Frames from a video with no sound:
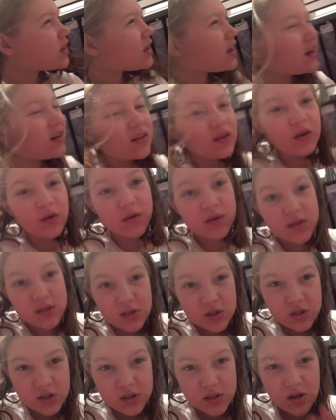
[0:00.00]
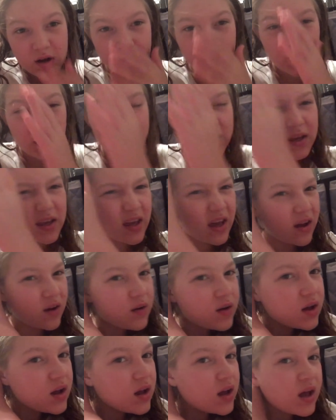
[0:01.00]
I don't know, it's just not working out.
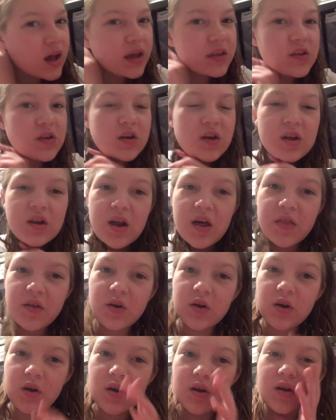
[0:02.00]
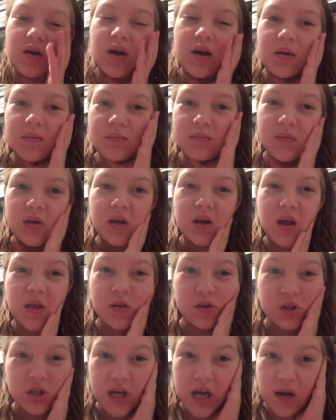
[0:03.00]
I took another, um,
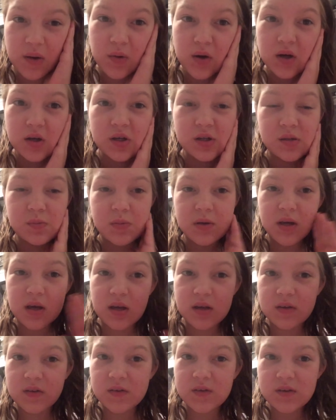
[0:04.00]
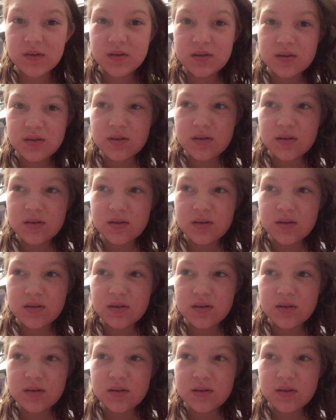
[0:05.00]
another shower just because